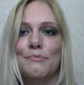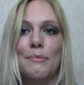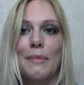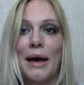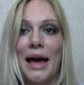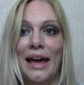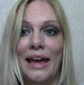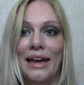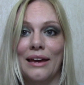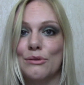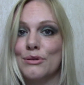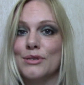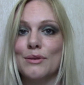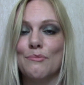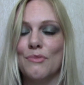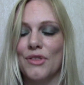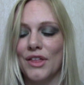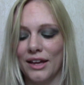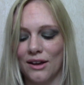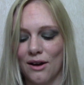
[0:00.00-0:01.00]
May or
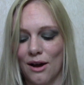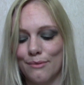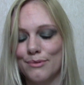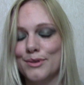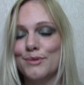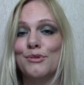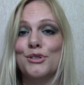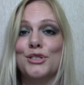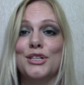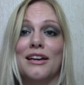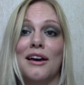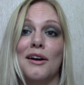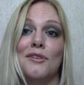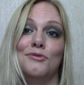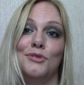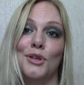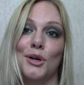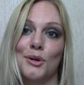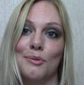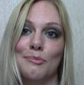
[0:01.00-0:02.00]
something I was watching her
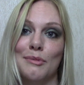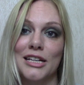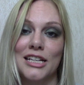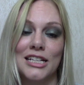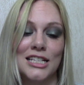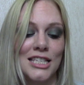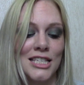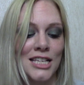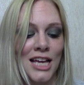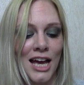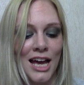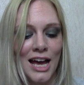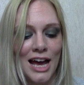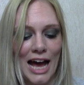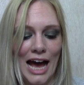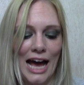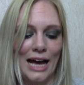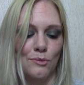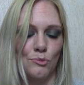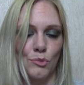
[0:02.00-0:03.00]
Vlogmas,
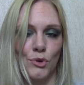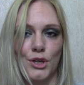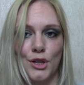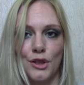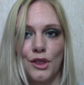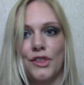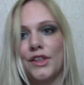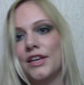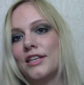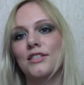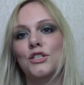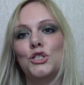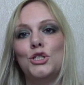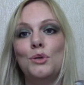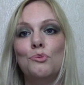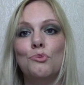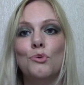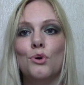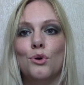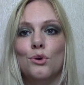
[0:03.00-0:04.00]
and one of the things that
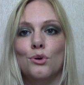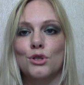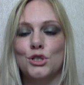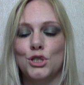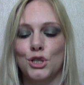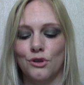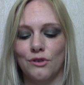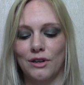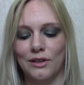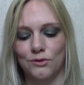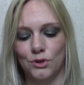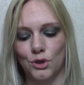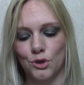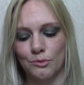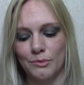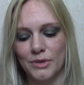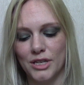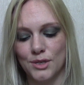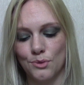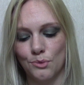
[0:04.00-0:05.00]
she wore during
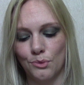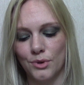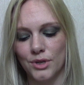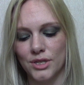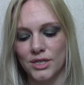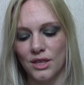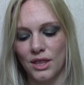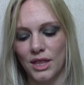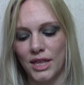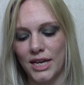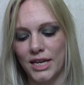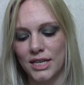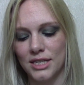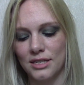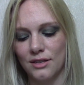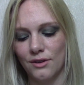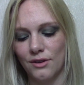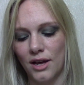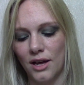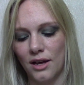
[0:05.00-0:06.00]
Vlogmas was
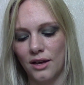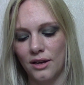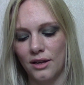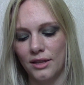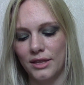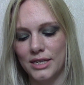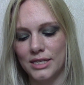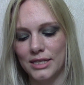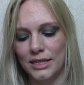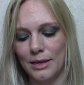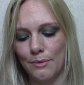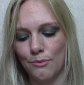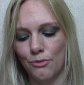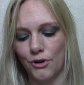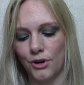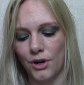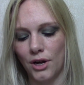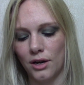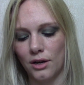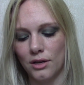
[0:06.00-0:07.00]
this this lip
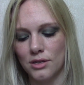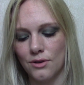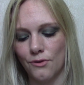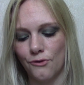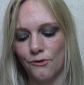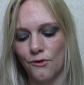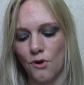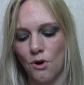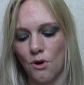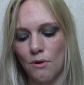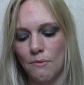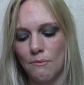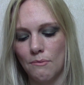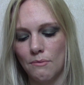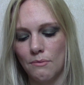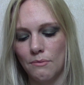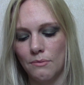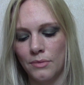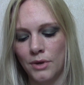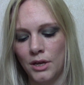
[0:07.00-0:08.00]
product
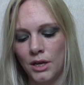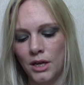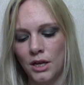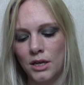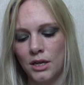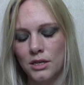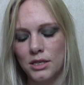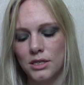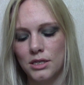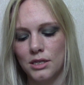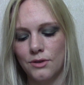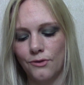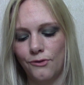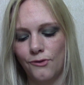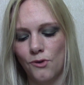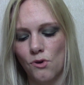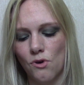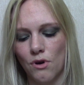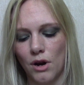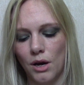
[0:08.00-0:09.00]
from
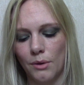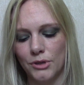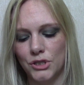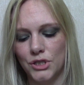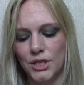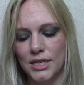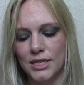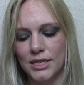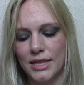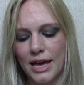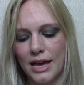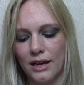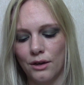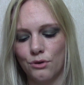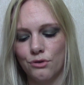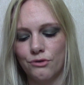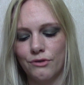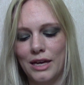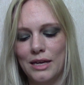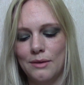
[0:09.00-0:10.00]
Sephora, which is their
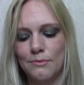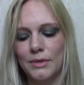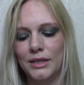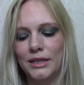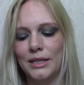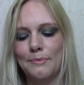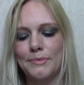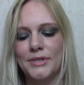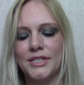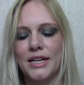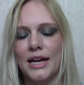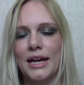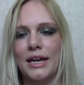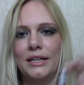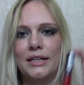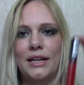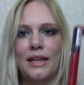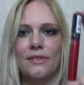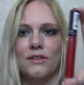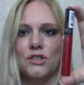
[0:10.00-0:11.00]
cream lip
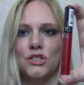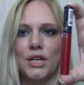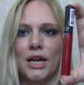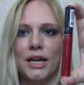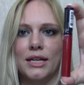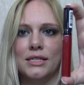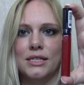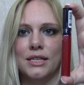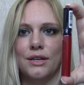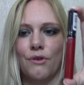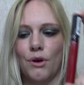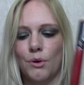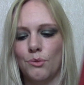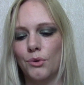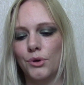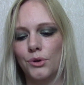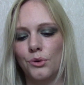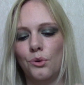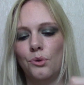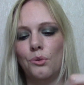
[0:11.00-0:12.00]
stain in the shade
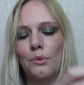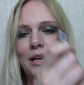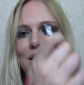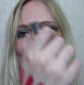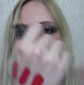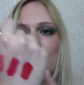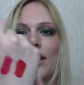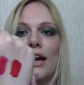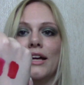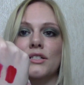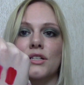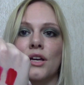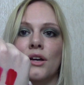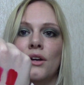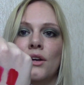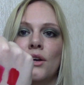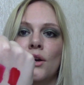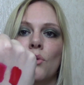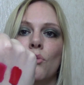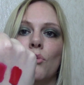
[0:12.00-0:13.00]
01 Always Red,
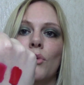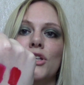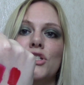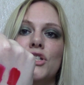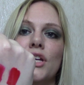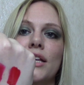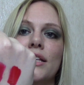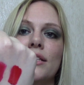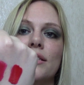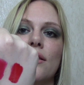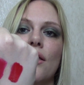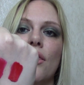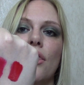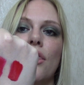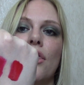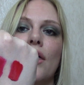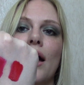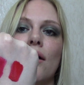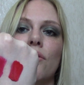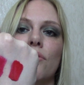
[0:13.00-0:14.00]
which is
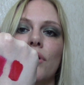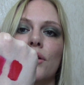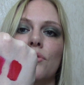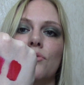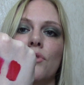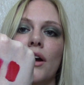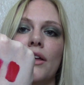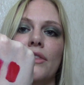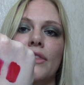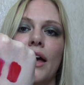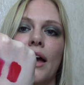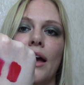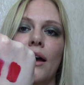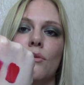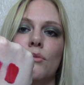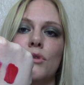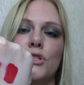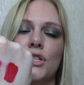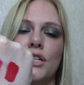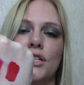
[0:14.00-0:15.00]
that red right there,
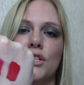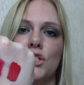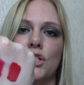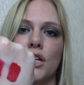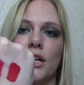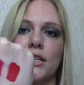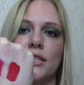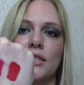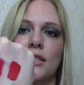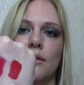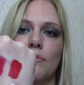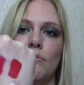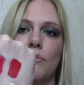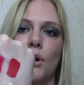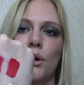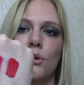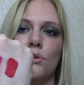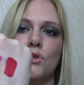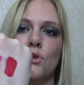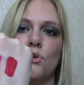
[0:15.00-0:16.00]
which is just the
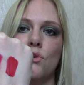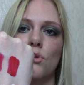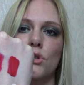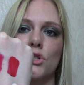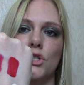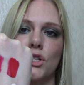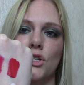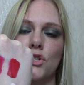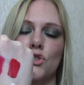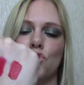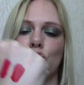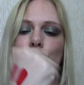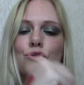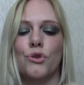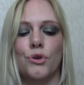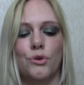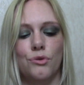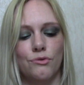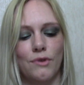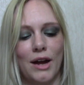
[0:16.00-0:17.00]
most gorgeous
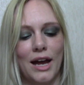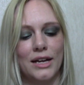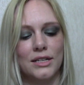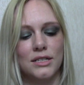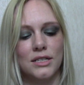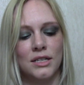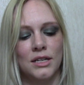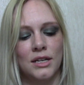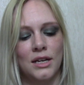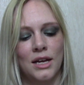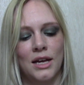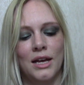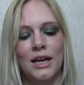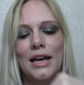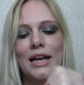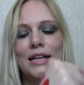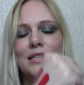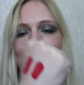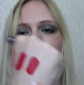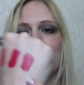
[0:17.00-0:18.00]
true red.
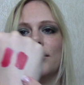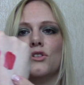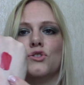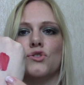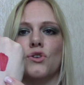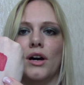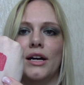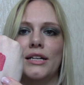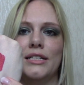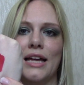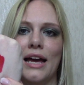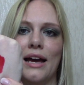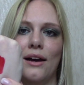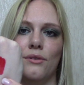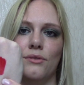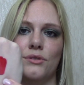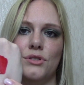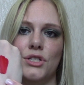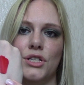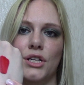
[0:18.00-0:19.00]
It's going to dry
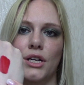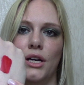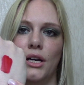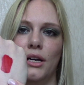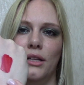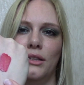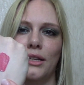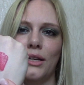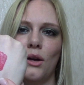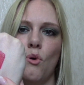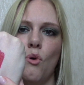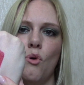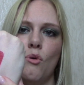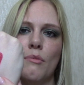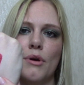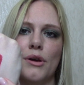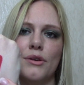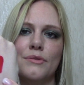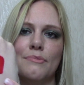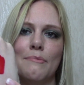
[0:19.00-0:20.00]
down to like
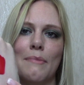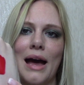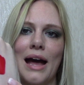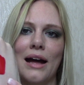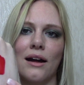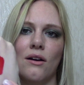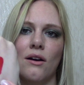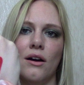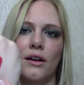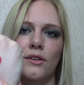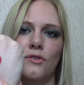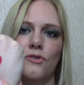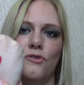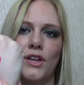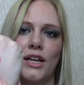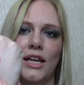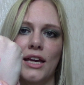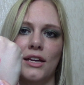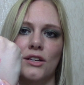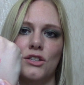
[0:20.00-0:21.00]
almost matte kind of
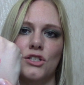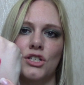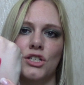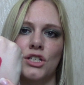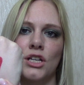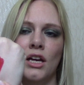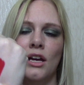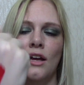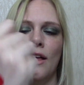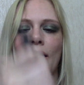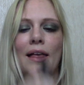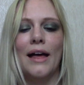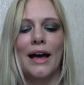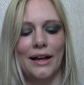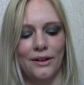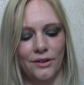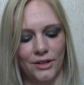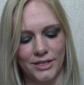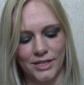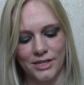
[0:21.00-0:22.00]
finish,
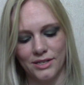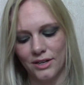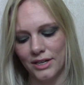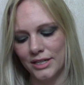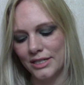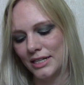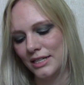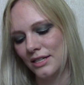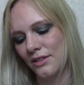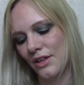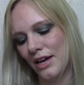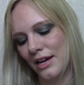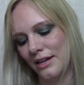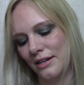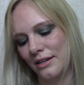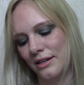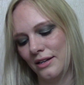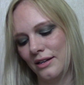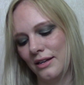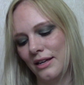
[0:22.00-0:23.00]
and I decided
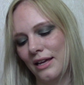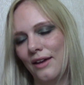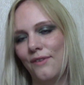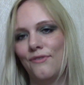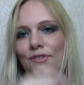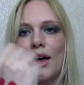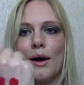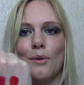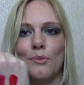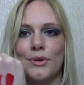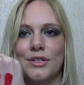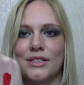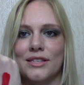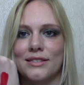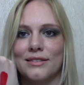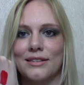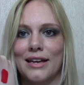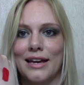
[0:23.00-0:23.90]
that if that was